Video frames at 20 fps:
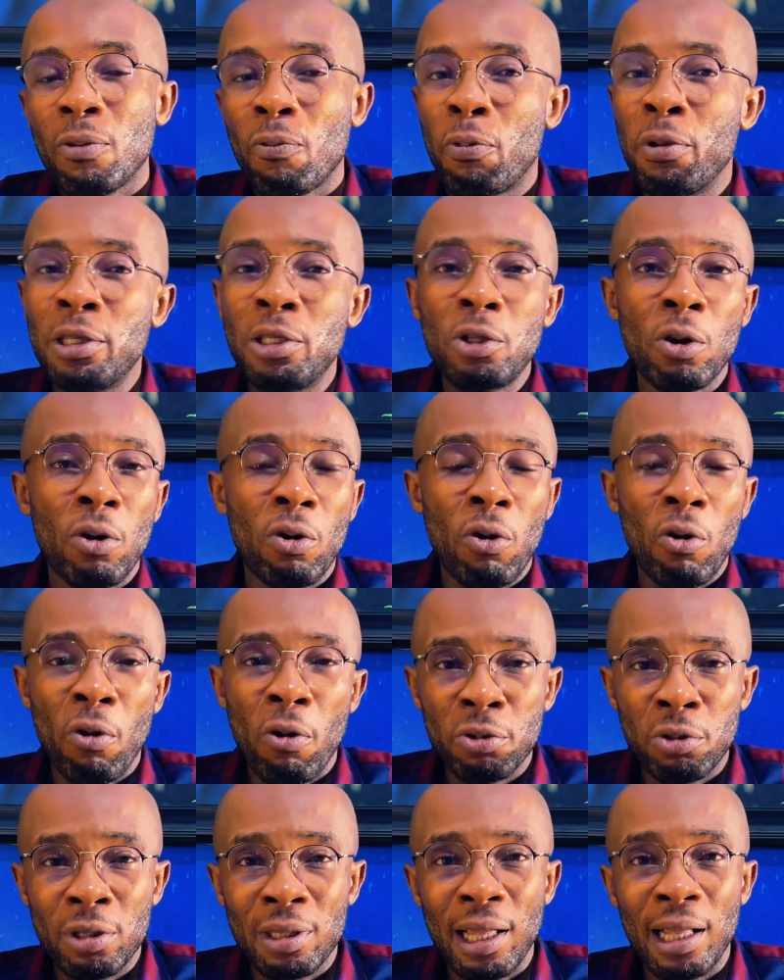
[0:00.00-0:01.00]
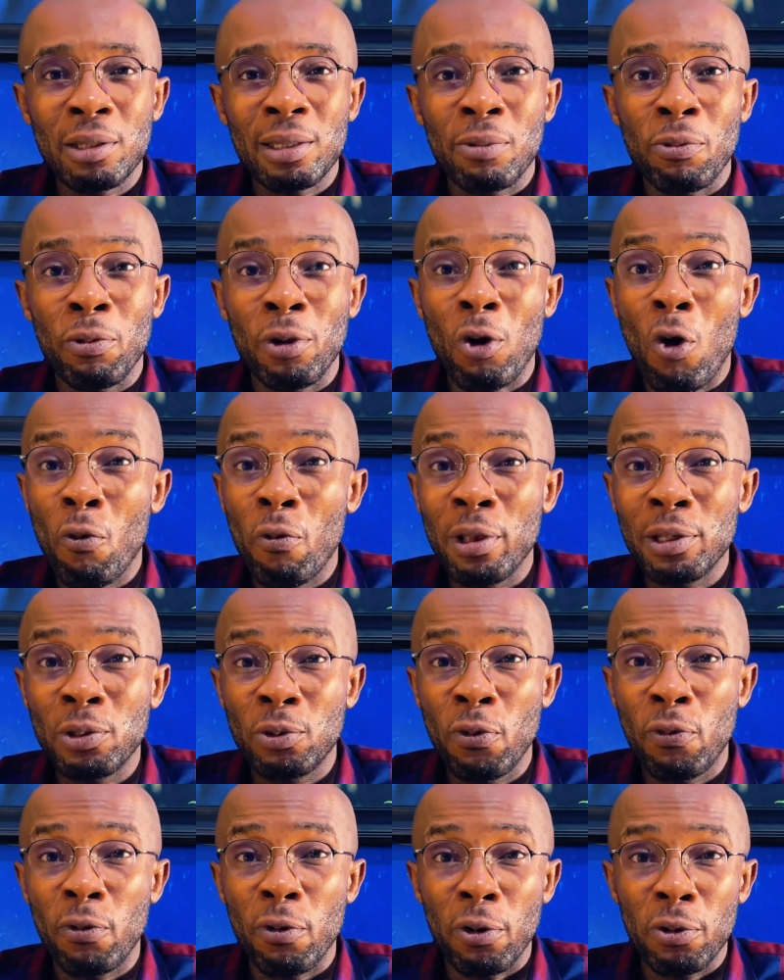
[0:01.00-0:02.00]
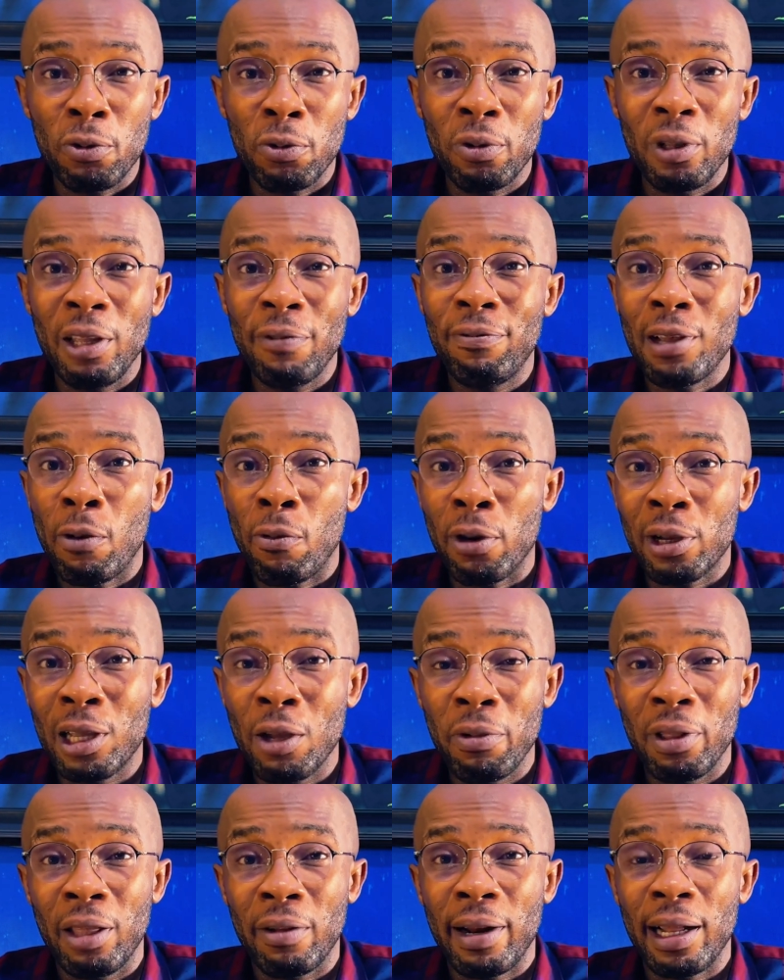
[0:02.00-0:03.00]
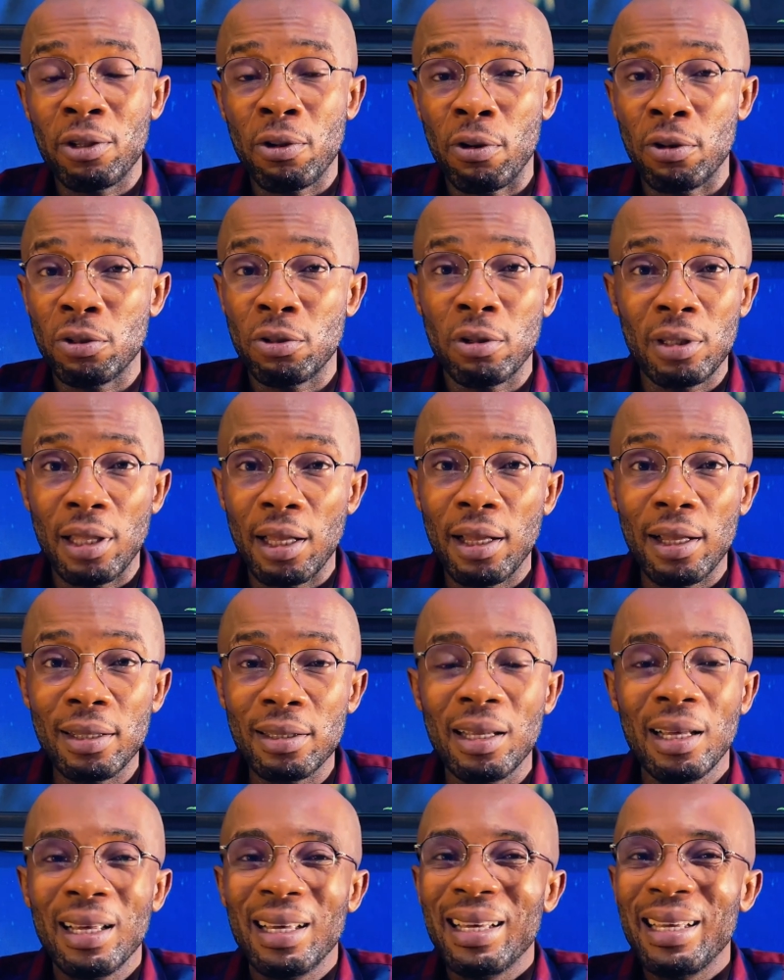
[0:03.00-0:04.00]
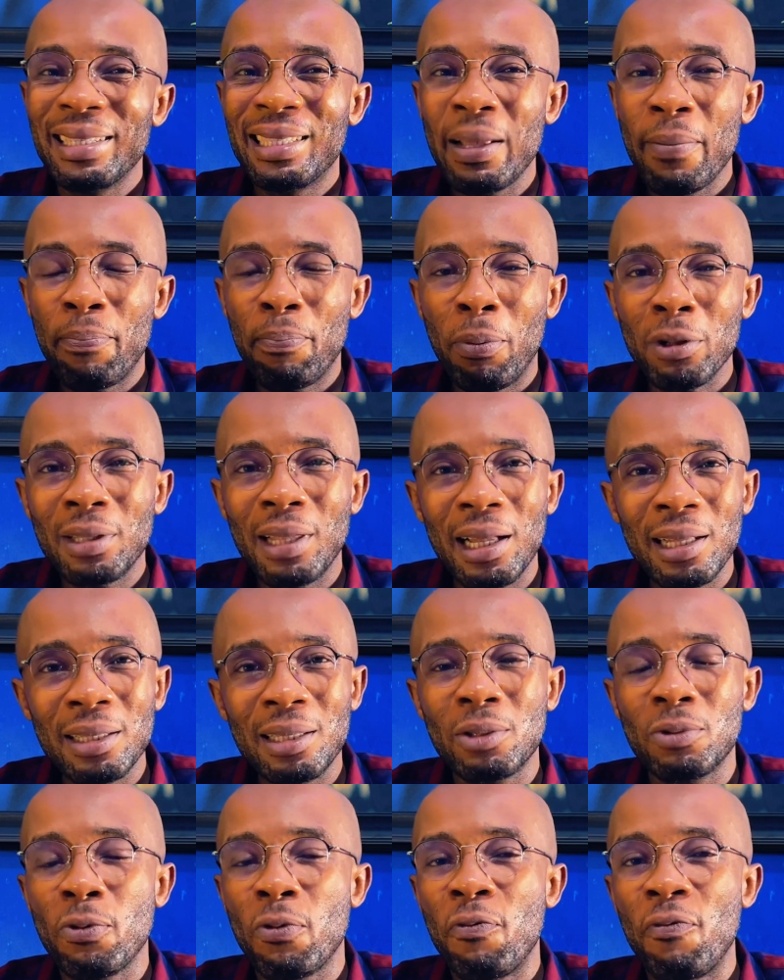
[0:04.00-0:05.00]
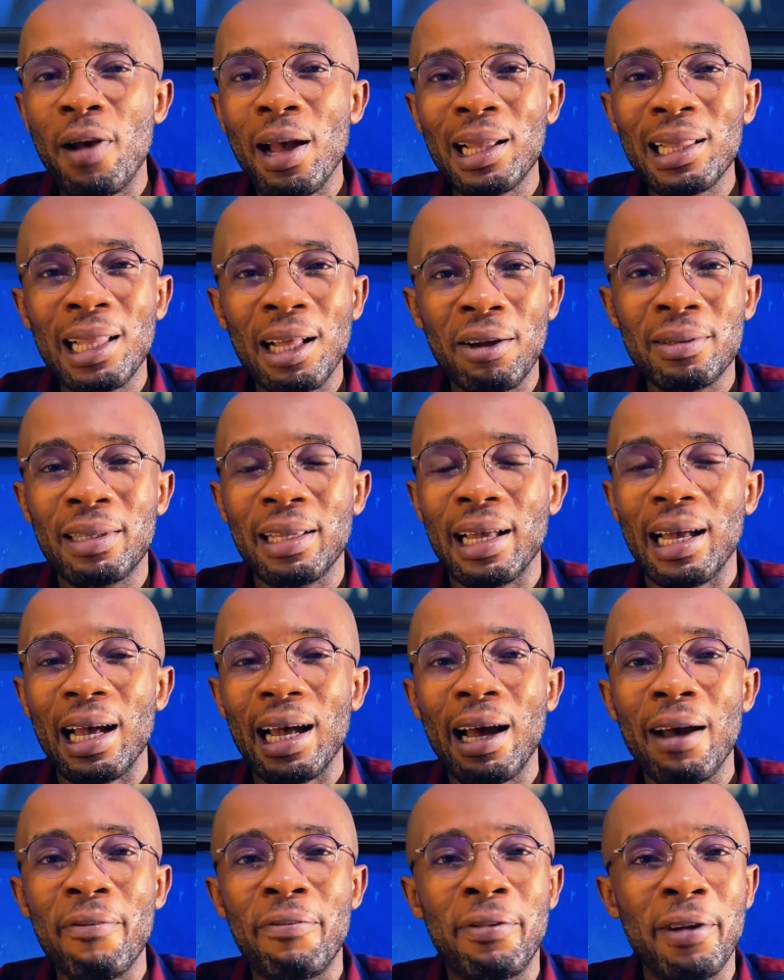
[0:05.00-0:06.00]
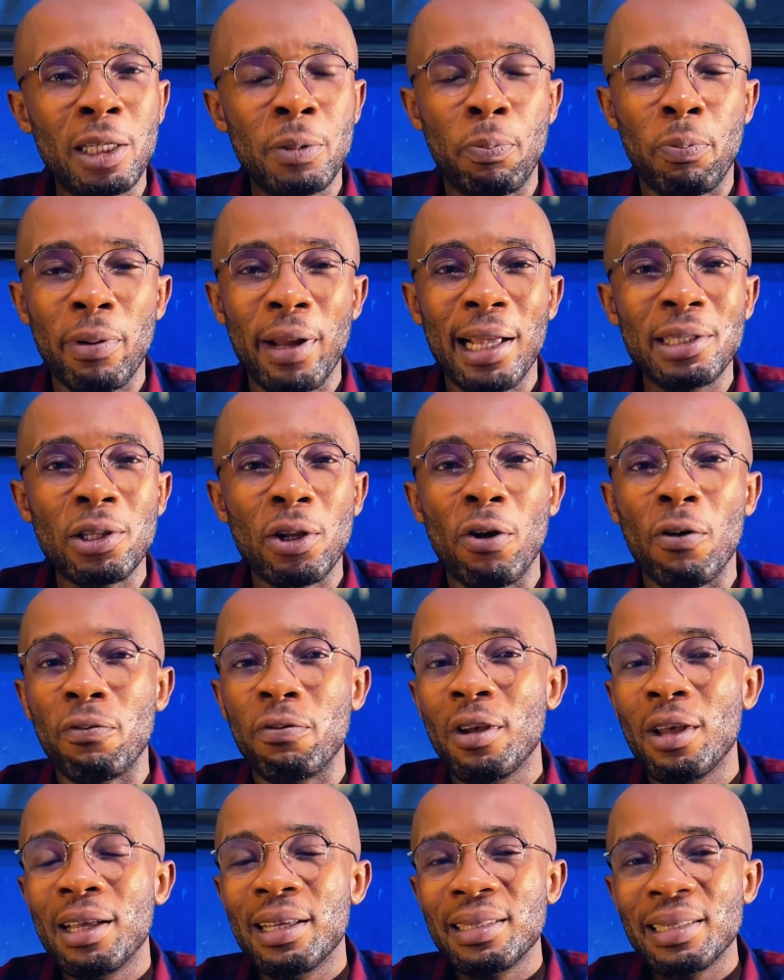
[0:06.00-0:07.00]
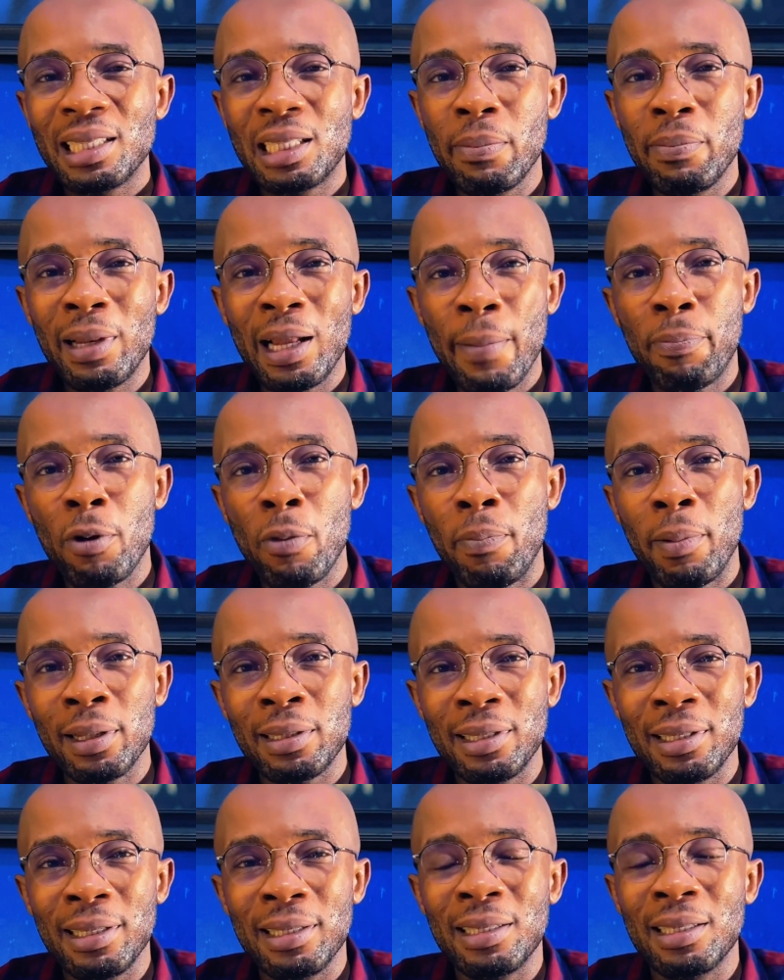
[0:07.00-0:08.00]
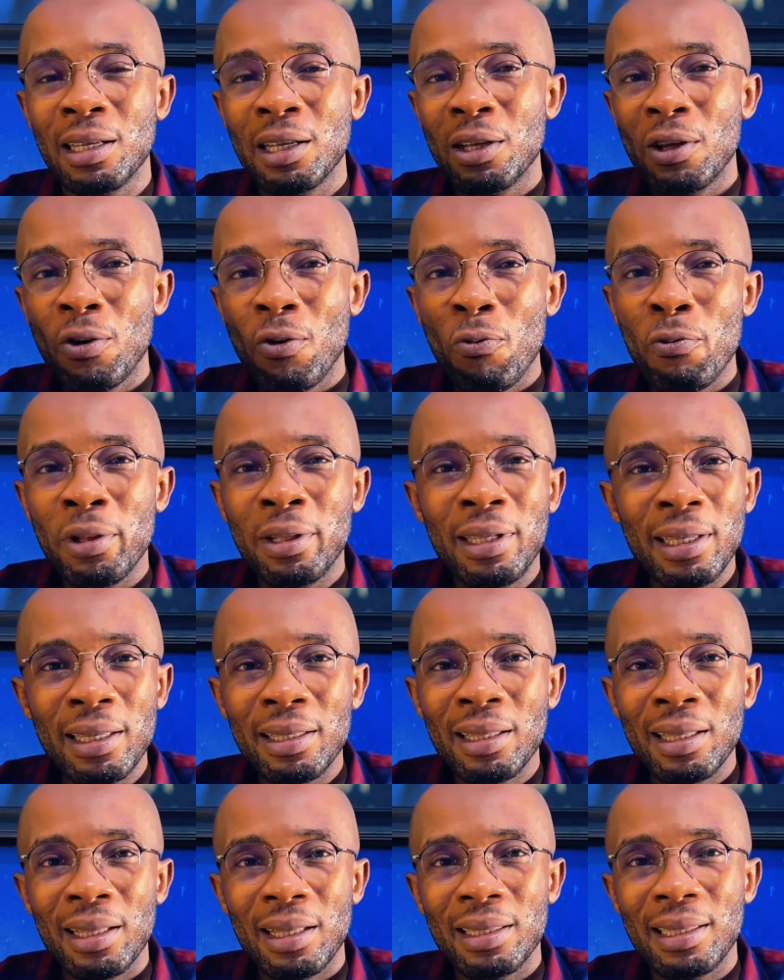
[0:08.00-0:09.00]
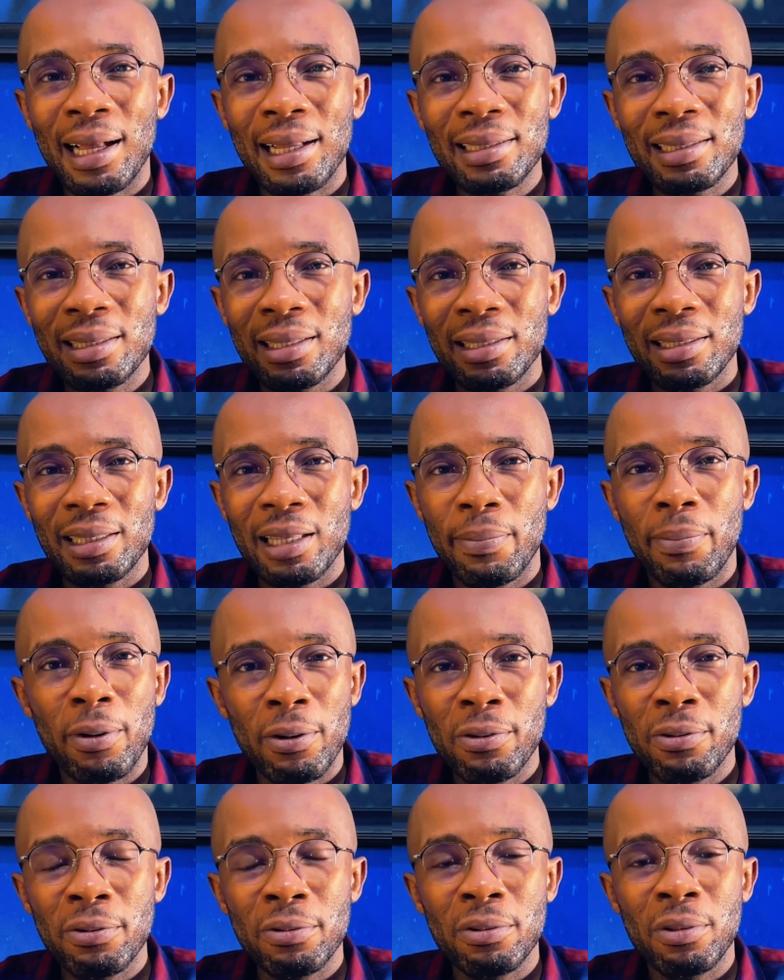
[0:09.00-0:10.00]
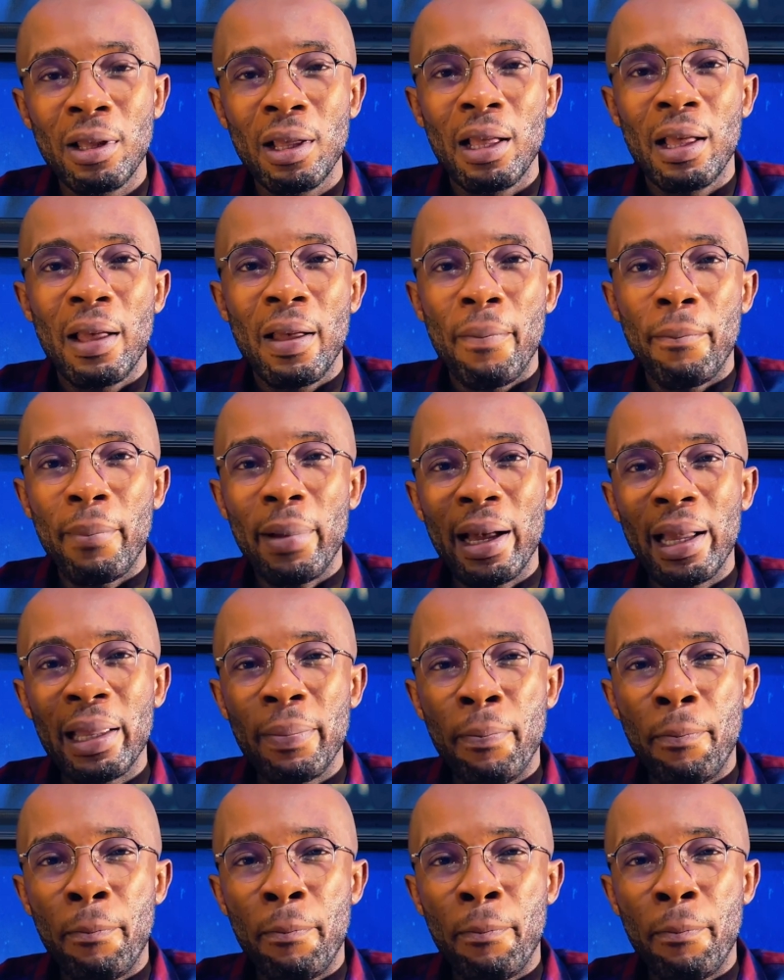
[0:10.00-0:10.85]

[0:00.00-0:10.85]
which your consultant will always do for you if you are working with the right consultant, it's important to find out the average price of similar properties within that neighborhood. My